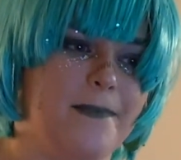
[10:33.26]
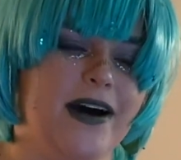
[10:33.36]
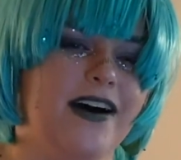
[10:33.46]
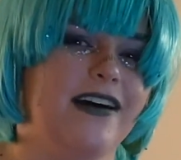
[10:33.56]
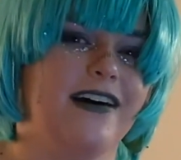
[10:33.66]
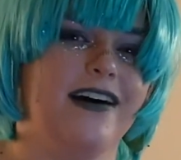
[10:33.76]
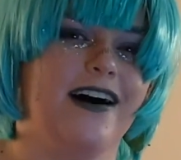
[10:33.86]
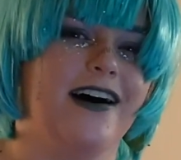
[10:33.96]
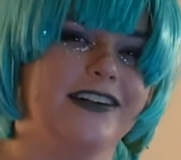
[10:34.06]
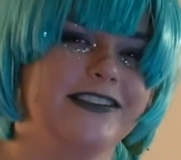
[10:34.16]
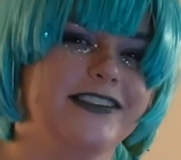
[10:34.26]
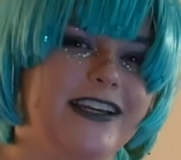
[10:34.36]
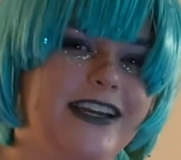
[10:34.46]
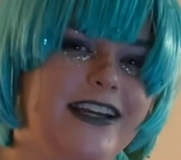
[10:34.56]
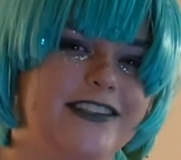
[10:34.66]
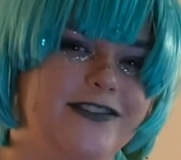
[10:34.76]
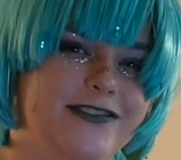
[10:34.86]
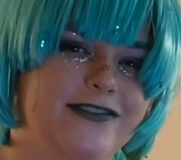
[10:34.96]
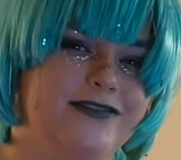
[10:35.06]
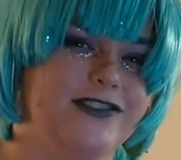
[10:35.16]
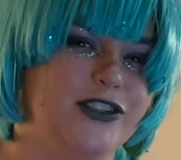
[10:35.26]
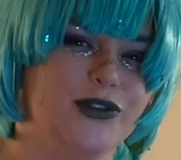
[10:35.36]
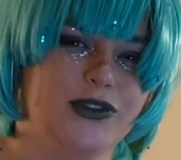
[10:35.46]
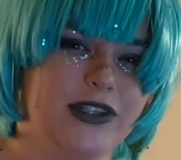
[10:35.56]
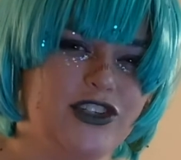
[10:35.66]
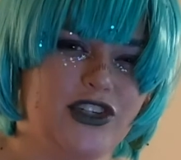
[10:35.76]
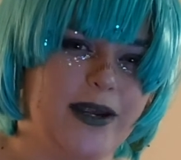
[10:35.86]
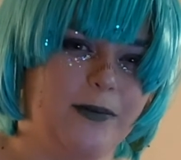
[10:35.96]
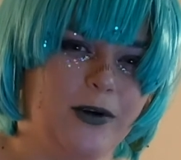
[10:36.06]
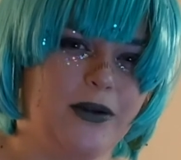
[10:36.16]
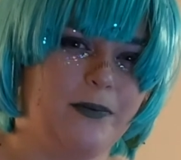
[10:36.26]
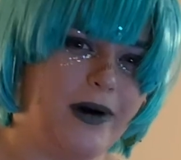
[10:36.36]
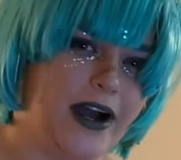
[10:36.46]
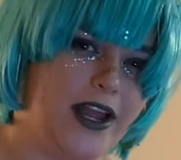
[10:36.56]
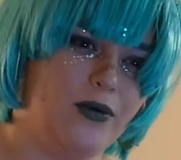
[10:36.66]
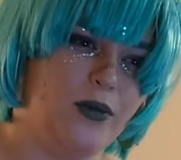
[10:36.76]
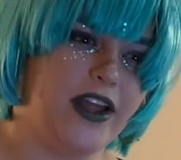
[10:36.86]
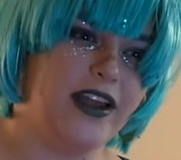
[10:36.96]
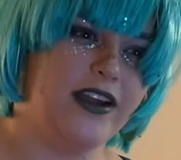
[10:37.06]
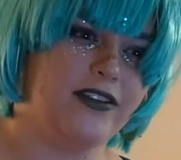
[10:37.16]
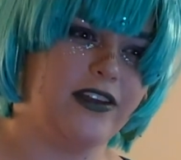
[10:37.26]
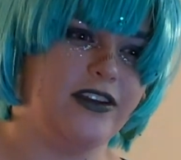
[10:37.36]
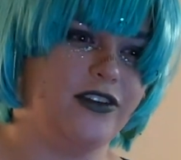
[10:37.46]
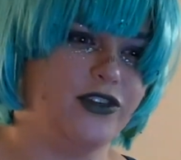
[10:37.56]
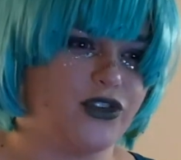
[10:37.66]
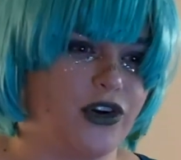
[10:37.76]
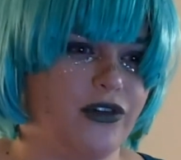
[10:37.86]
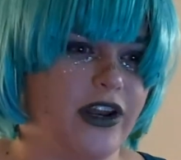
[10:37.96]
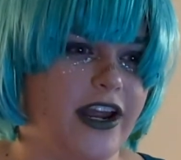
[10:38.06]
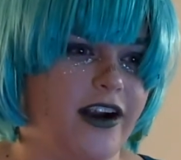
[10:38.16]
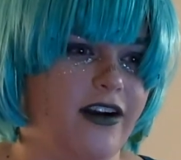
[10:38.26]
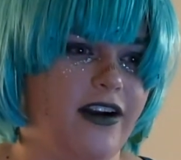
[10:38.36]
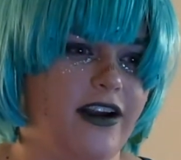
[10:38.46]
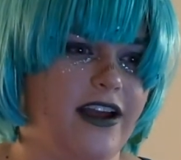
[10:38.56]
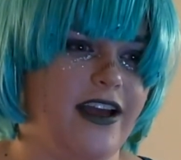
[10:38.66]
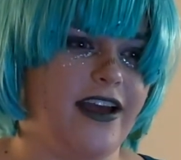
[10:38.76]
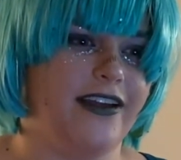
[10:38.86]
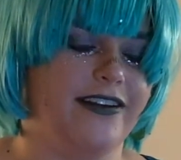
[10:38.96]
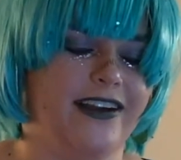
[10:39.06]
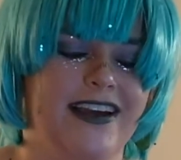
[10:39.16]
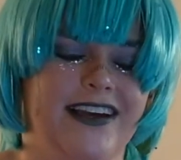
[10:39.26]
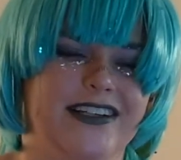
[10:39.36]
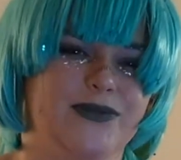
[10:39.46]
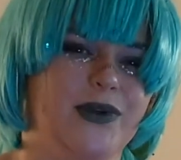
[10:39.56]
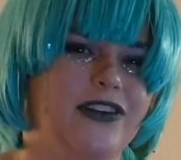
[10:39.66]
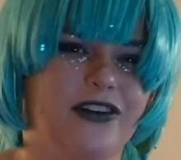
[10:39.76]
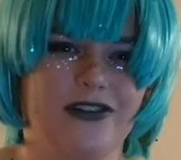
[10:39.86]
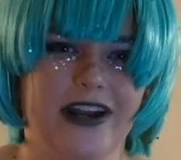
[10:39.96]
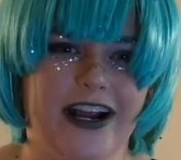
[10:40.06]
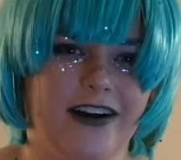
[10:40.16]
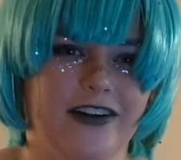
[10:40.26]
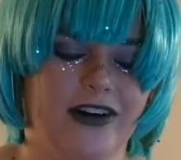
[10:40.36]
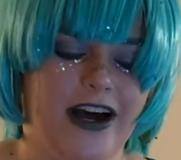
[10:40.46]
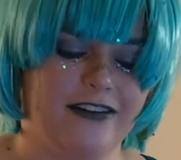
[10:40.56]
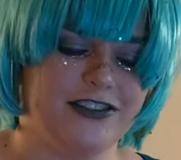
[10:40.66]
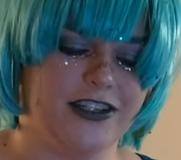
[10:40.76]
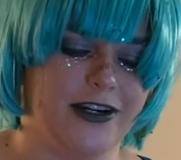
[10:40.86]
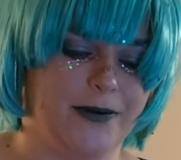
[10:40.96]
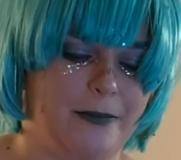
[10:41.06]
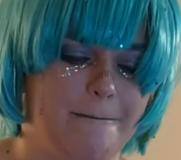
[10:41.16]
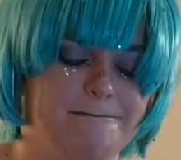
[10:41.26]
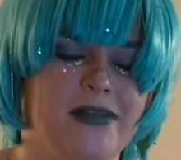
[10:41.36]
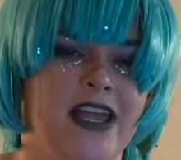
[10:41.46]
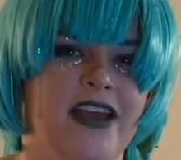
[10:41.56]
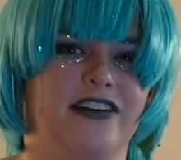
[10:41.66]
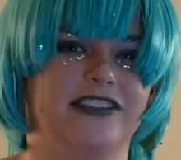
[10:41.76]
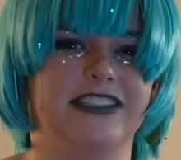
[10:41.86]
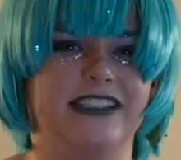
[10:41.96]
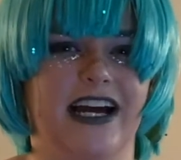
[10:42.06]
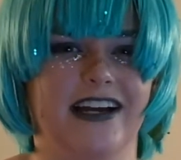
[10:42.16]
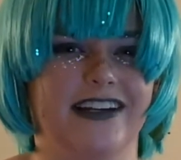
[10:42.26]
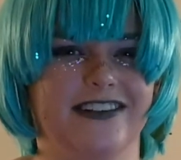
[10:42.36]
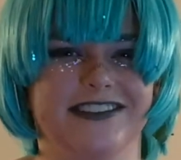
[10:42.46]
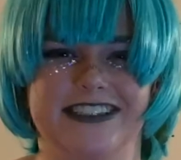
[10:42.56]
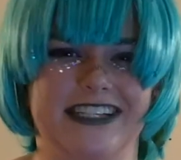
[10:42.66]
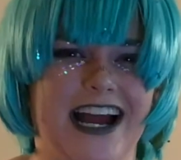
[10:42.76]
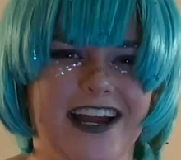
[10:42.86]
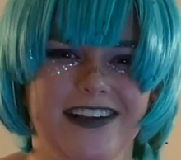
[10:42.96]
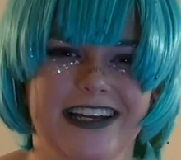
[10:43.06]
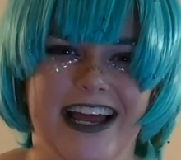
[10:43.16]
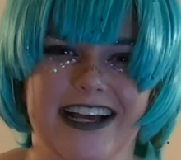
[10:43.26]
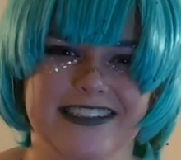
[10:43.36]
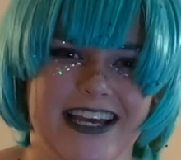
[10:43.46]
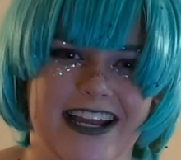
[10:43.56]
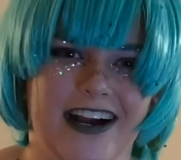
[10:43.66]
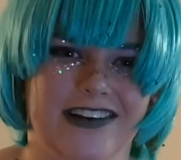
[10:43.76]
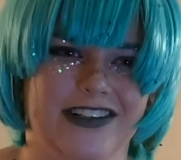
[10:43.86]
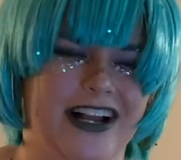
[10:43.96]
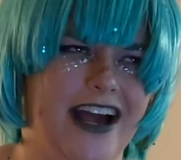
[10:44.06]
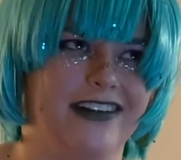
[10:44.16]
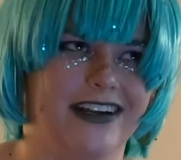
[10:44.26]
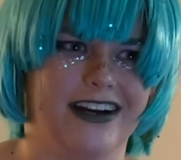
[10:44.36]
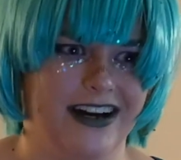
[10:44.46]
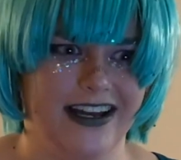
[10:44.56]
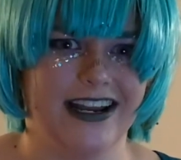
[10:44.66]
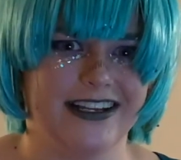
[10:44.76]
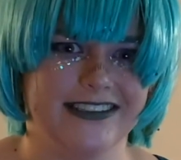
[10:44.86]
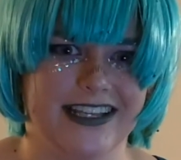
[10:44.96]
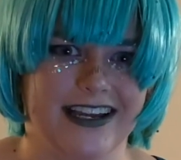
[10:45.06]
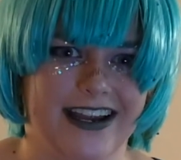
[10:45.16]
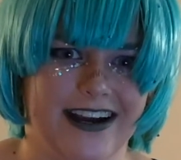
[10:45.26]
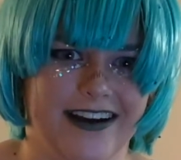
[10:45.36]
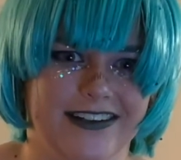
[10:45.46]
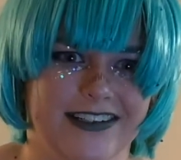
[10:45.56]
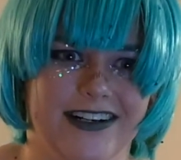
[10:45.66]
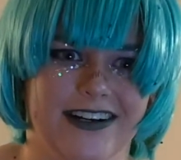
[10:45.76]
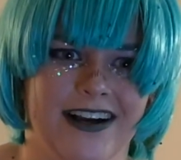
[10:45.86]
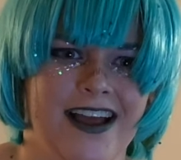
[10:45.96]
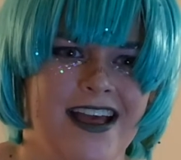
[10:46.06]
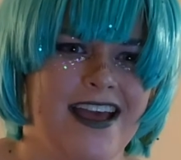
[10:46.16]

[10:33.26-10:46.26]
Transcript: but honestly it's usually cheaper to buy a wig than use your own hair. And because with your own hair you'll have to style it as that character and have it cut as that character